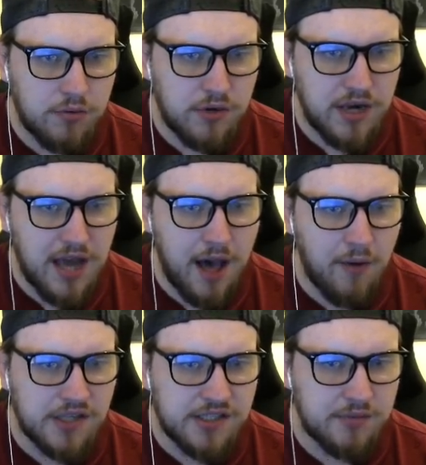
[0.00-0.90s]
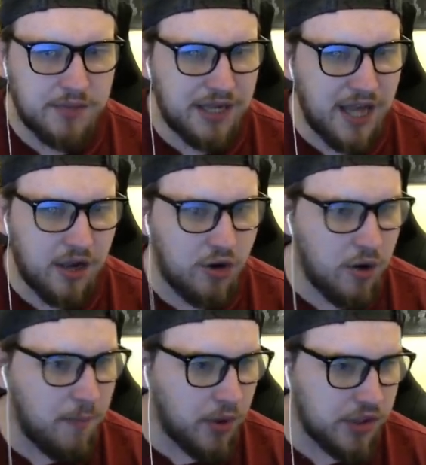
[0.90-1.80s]
Now I seem to be like, look
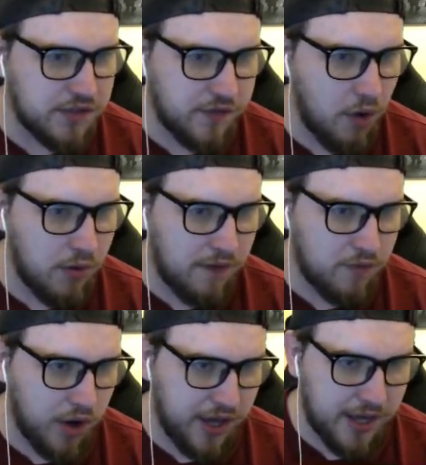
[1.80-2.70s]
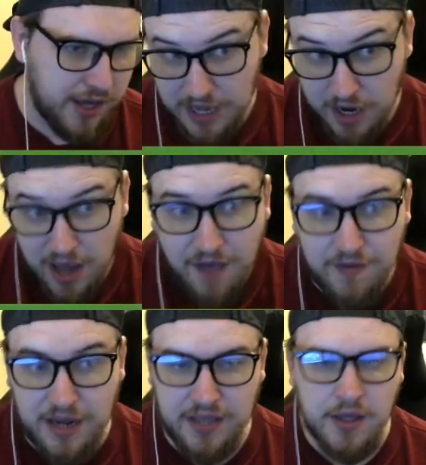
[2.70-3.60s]
at bodies forward I've got here. I don't have
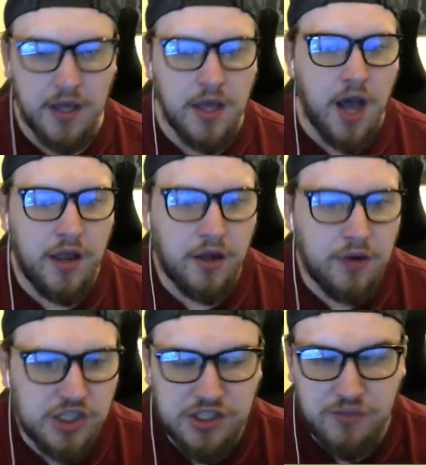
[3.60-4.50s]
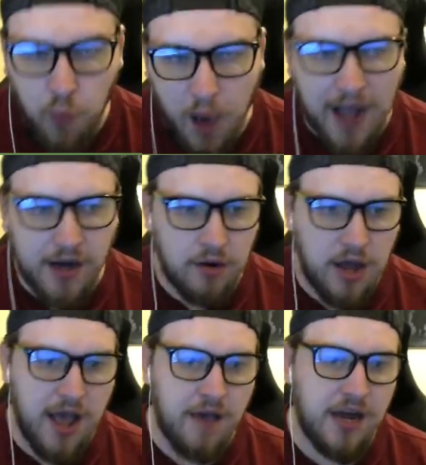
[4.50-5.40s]
any. And the question is, why don't
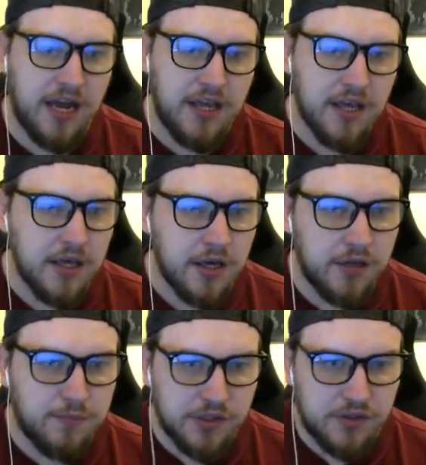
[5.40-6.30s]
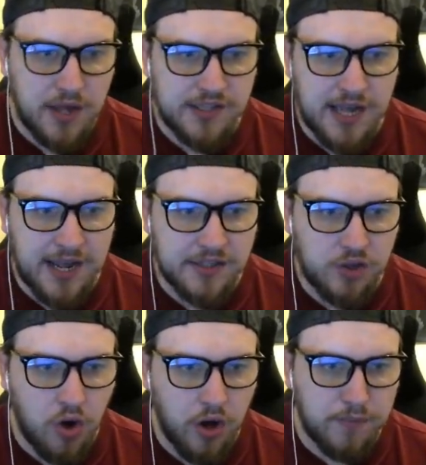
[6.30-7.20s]
I have any? As Busquets there gets
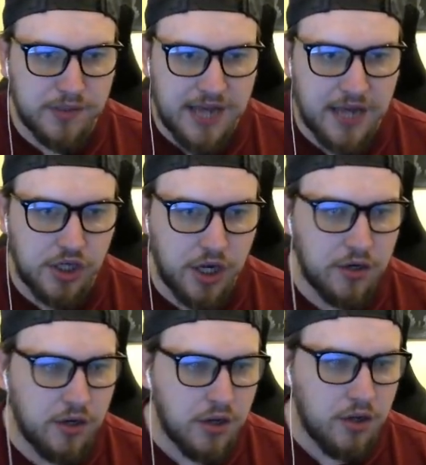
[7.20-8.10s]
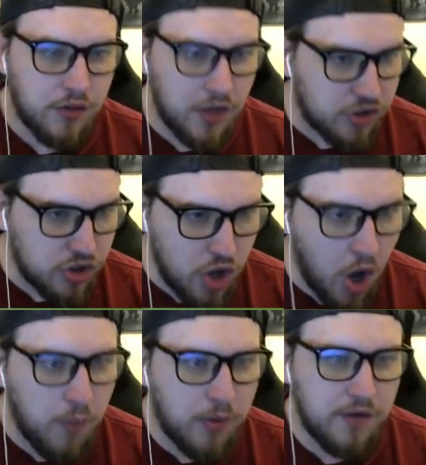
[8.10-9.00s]
caught in possession. There's
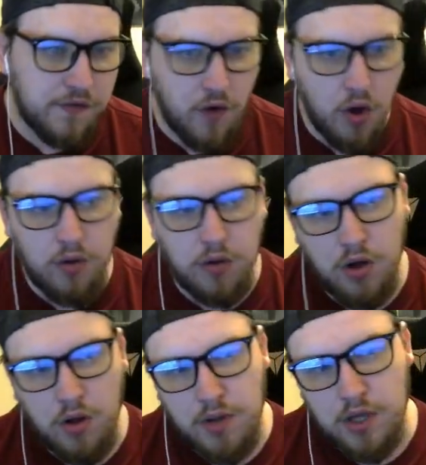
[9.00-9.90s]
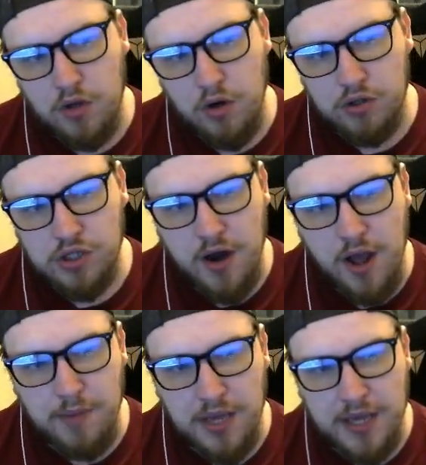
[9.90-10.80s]
nobody forward. Oh, my God,
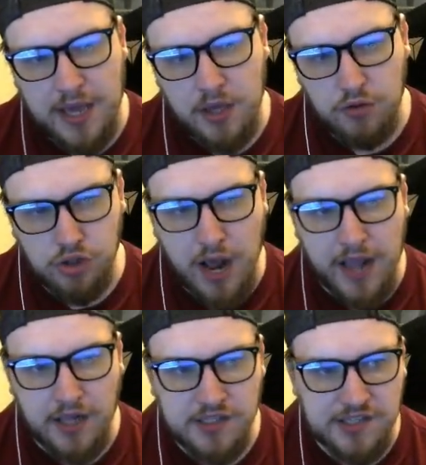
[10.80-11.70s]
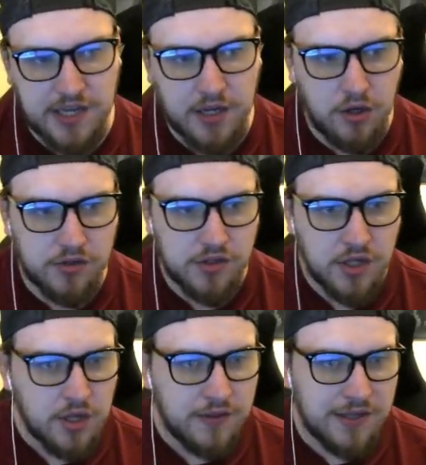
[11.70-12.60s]
Gerard Piqué, are you trying to sink us?
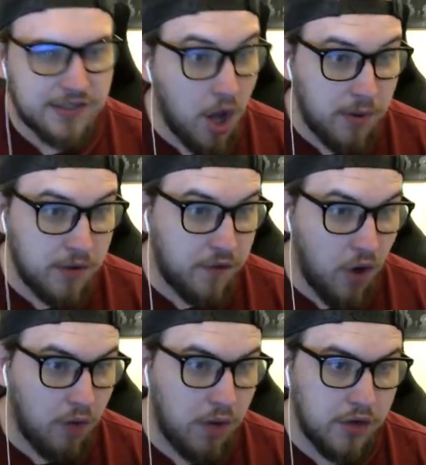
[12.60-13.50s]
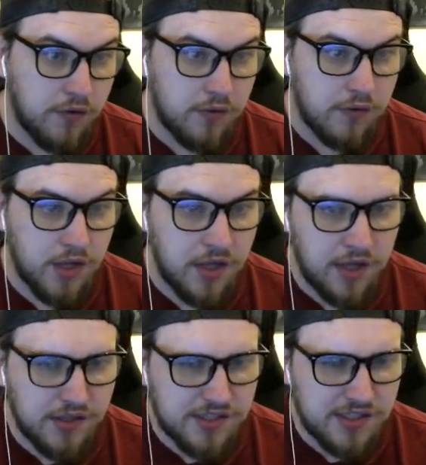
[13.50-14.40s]
There's nobody forward.
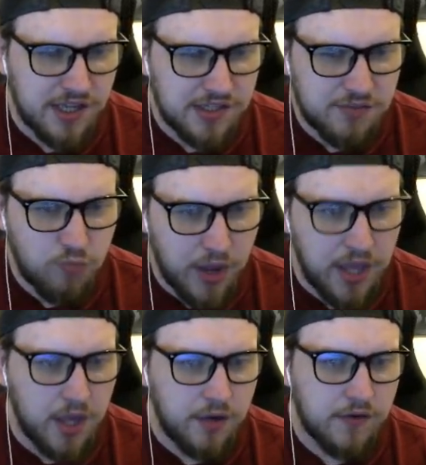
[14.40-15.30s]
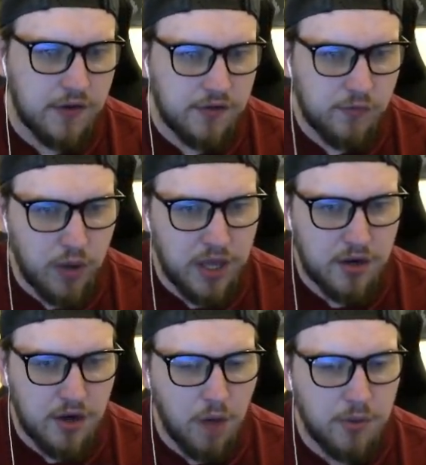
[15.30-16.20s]
It's weird. It's
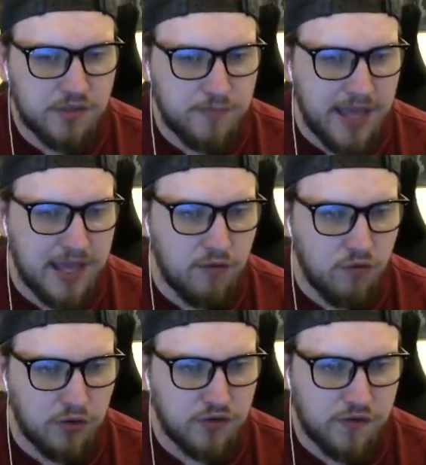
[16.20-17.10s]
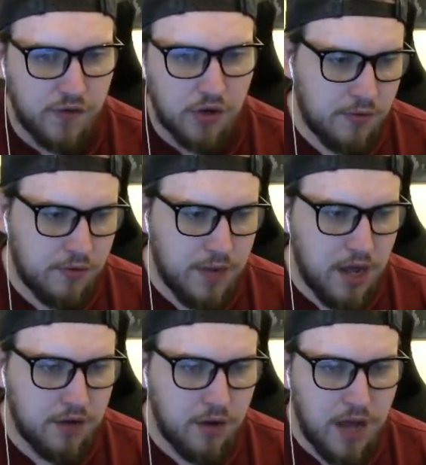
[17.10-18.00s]
weird. Nobody's making runs for us.
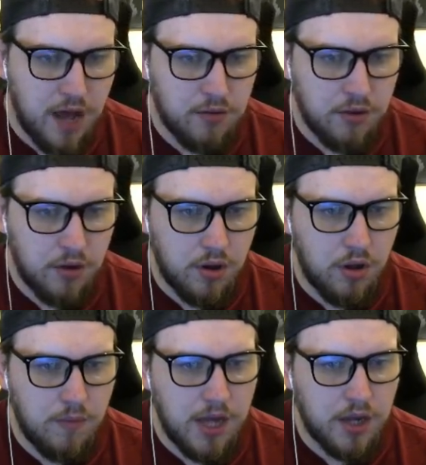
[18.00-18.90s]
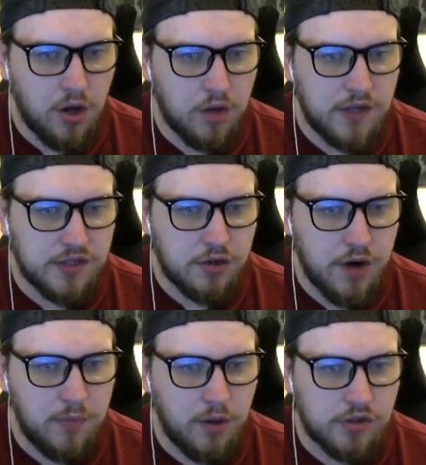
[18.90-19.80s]
Ronaldo now. Oh, my God. That's a
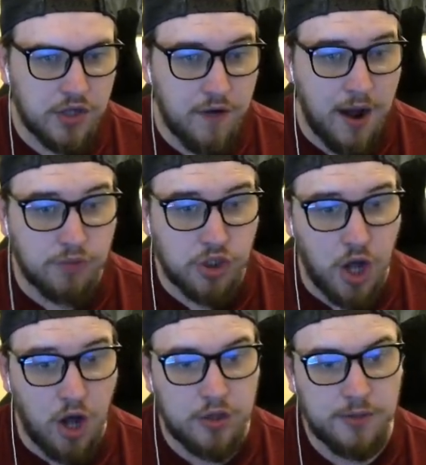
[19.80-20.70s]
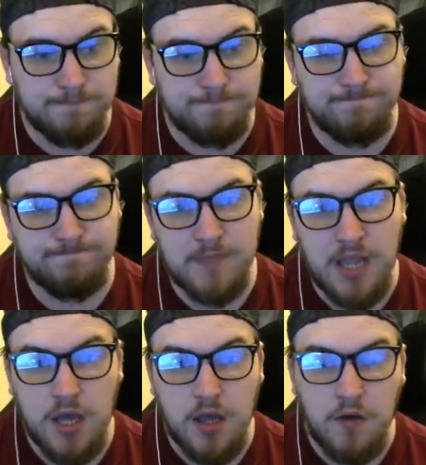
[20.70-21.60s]
great ball to Yaramchuk.
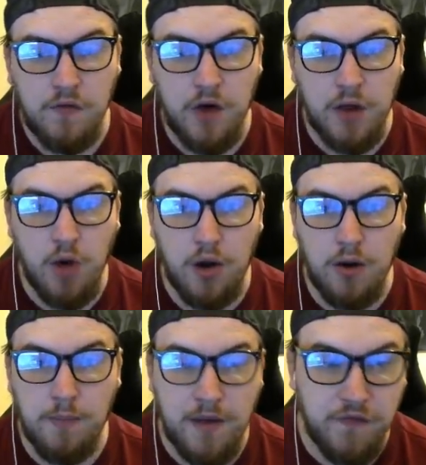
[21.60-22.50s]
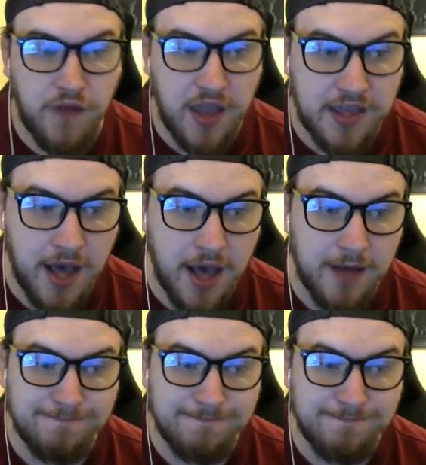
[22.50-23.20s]
3-1 Benfica.